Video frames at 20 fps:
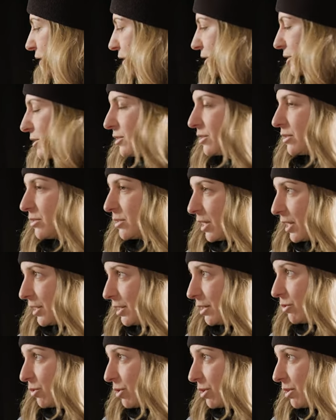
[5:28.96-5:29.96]
it's designed
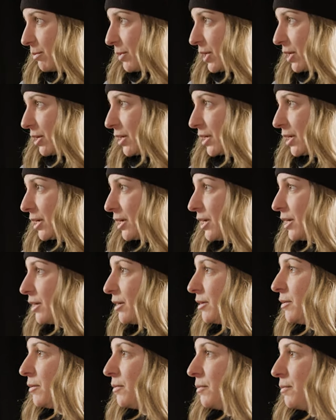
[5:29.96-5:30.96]
in North
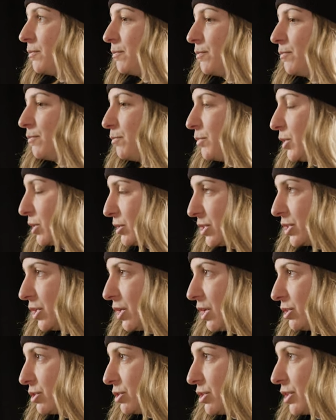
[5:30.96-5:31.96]
America, built in
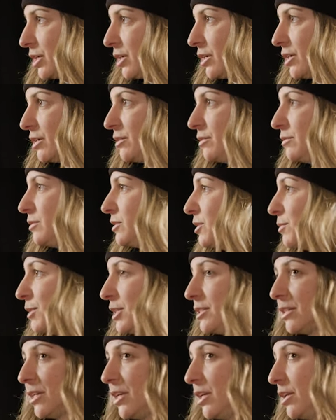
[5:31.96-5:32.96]
Austria to be
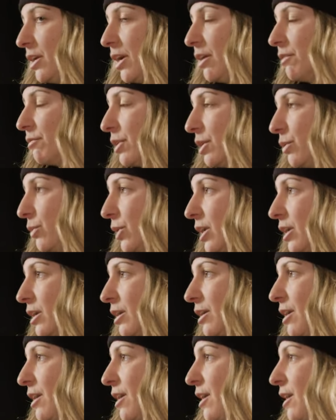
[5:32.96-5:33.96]
skied
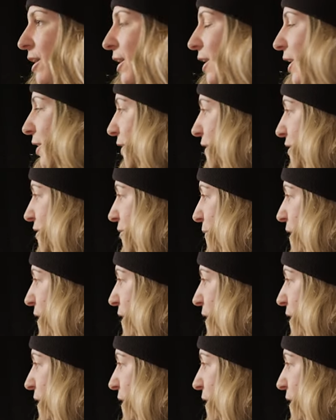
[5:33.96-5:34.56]
everywhere. And that's a